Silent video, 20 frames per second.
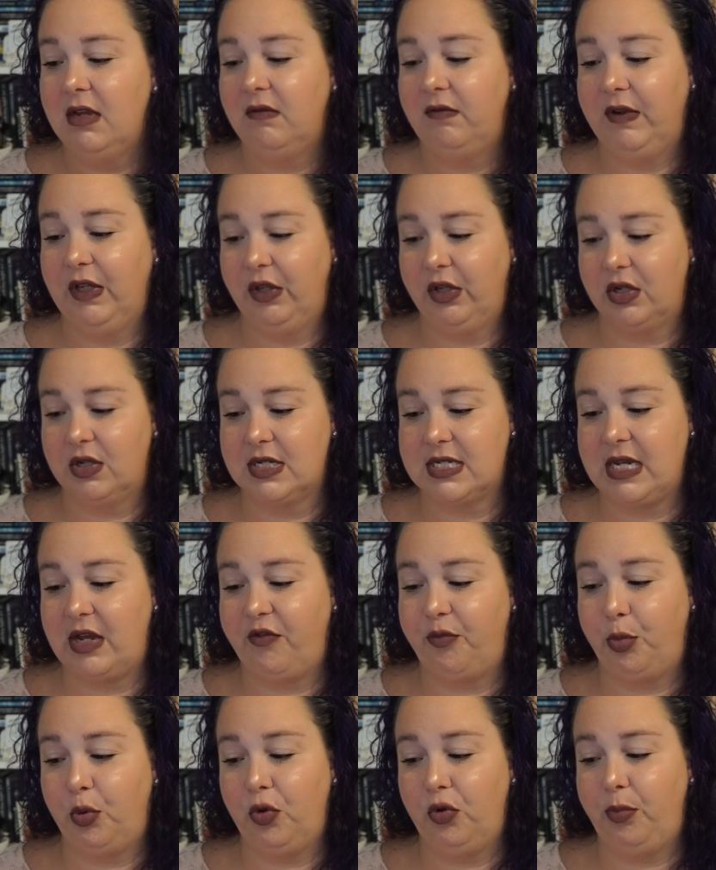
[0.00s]
feeling
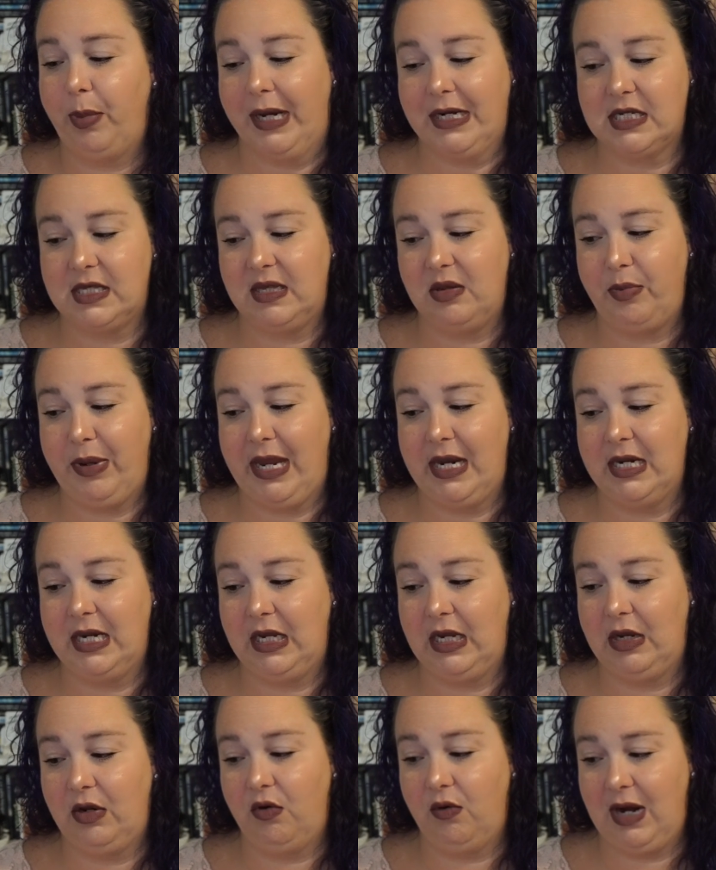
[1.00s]
herself pulled back to the
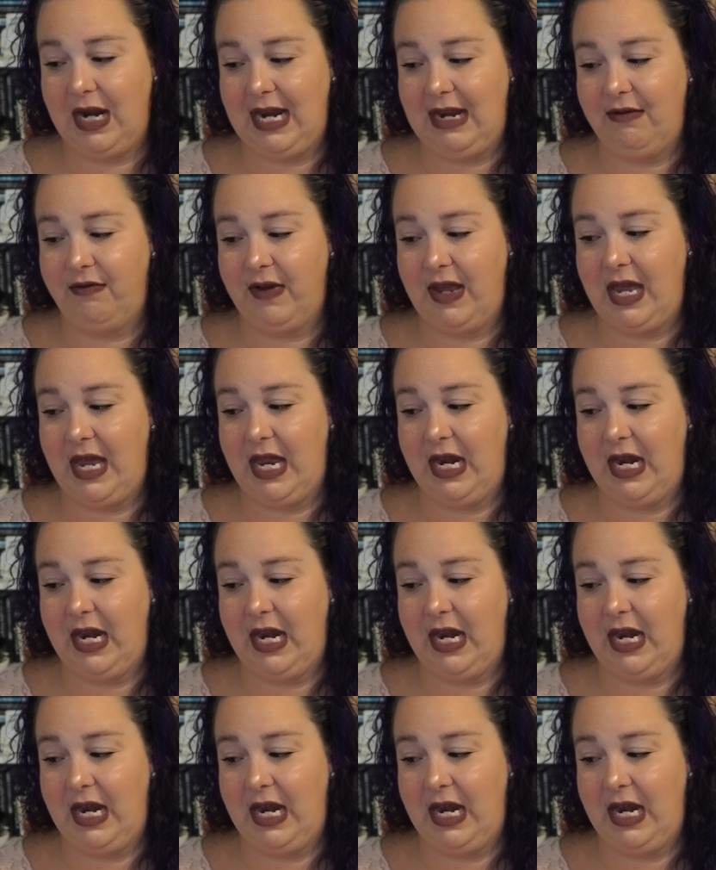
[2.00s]
abandoned grave,